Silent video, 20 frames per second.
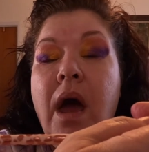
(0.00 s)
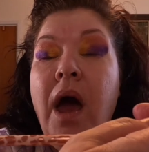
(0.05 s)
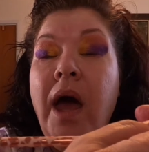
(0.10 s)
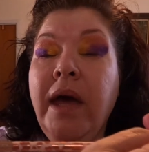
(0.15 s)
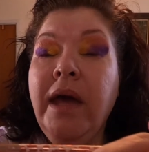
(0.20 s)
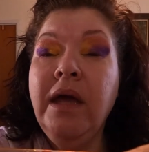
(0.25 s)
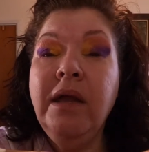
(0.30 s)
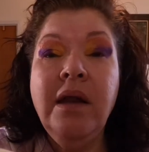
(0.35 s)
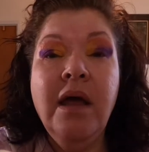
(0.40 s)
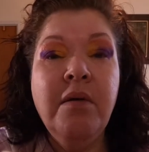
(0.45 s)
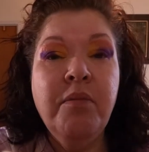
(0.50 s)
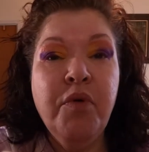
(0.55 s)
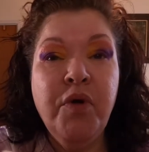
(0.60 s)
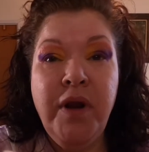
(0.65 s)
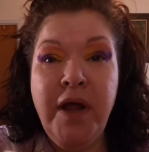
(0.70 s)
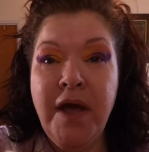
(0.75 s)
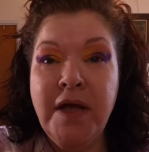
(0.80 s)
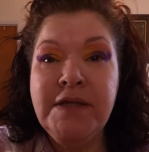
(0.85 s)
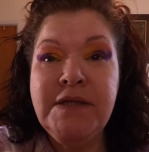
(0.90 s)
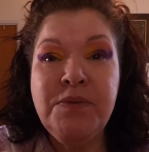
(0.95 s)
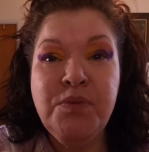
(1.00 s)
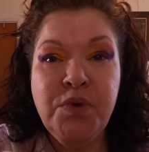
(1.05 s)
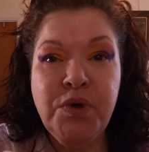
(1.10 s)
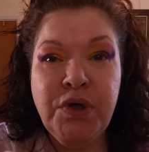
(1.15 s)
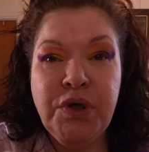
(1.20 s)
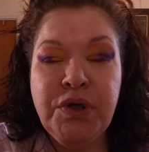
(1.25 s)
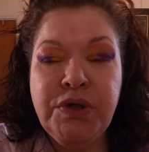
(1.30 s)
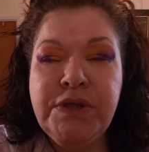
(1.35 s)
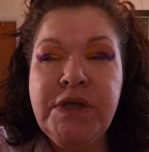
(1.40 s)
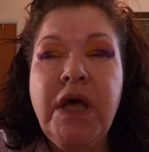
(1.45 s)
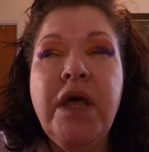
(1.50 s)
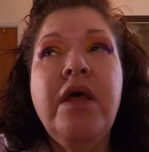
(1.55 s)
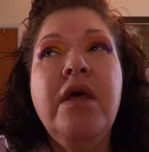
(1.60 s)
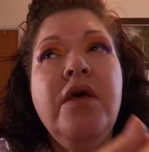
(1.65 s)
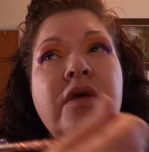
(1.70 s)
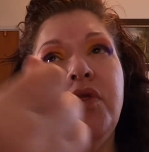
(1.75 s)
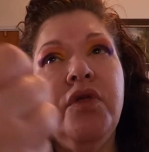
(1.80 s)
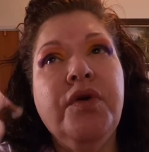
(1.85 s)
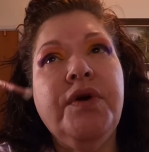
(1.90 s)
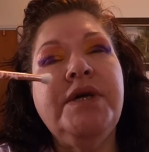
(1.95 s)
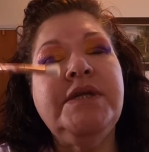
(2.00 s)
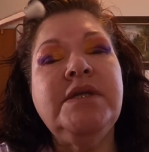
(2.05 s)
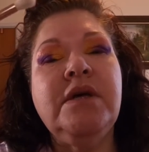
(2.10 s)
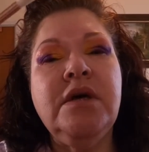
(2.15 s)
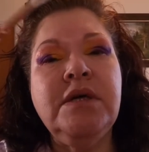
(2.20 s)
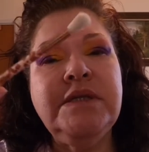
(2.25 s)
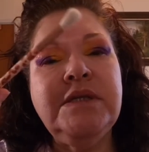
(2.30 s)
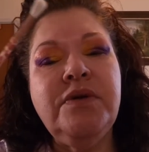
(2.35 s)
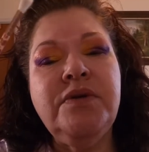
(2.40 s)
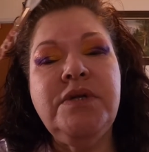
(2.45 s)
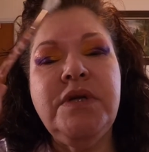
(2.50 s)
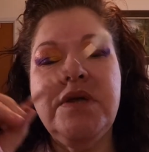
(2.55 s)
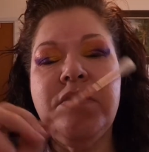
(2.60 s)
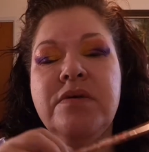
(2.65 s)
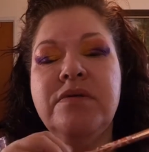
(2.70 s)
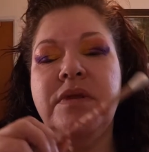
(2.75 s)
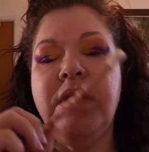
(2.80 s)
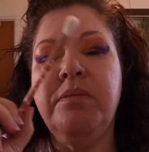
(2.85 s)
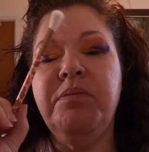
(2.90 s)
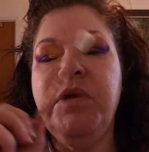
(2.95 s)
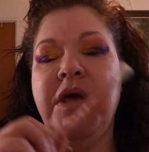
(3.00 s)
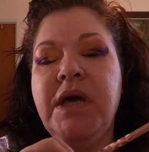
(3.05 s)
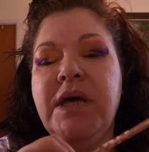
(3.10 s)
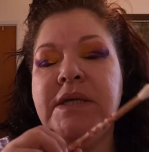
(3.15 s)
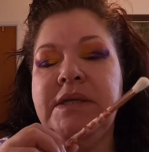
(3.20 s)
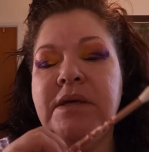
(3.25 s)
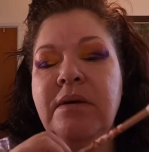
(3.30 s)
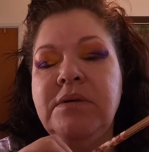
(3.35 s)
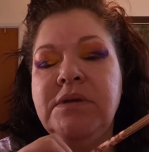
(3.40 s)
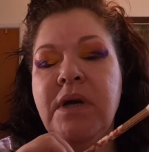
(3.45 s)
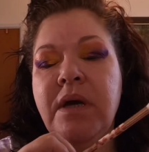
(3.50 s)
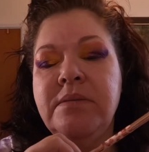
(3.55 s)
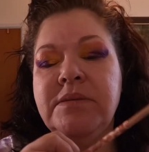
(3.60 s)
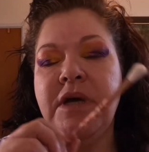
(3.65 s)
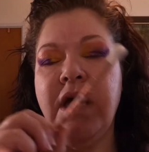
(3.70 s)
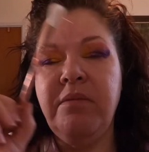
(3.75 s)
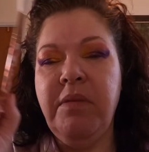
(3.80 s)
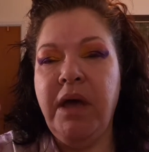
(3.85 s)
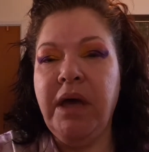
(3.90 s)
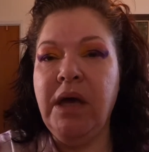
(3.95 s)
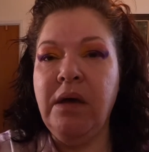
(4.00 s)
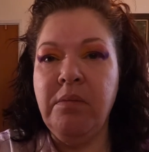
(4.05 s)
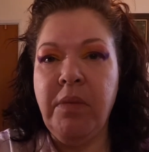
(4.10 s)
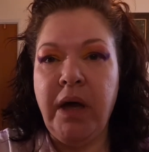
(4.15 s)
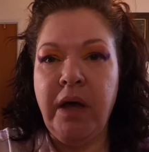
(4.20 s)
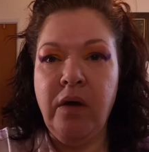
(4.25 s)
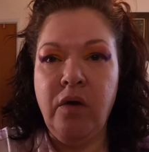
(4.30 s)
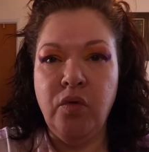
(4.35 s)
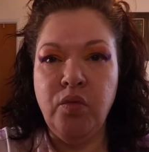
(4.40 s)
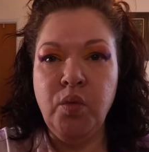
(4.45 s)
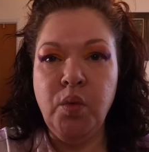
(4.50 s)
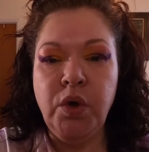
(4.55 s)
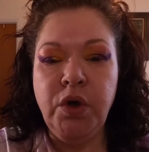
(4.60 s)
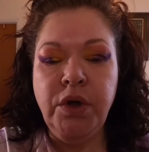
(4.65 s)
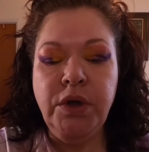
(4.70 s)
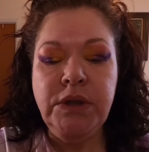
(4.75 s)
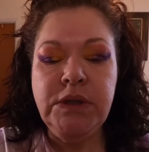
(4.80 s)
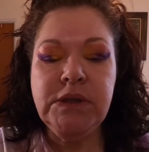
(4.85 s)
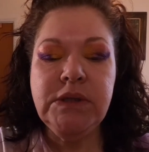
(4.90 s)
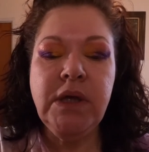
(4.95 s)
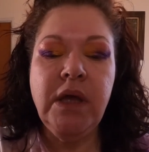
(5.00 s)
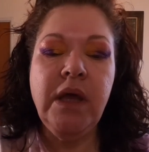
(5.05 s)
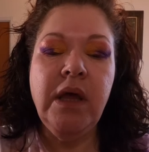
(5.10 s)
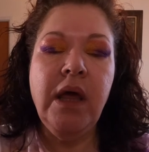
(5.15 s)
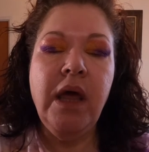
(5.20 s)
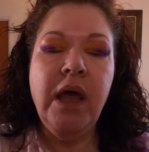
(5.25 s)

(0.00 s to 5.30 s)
I cannot pronounce words. There is also another thing, because sometimes I make up my own words,